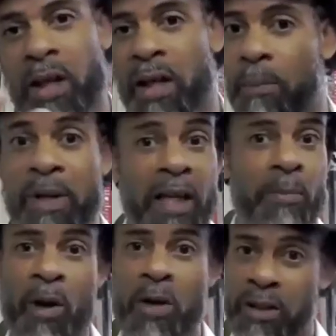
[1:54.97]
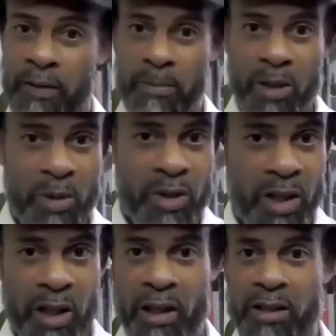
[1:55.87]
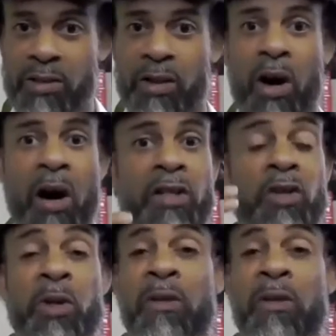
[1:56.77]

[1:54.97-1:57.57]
being immersed in the music and just the artistry,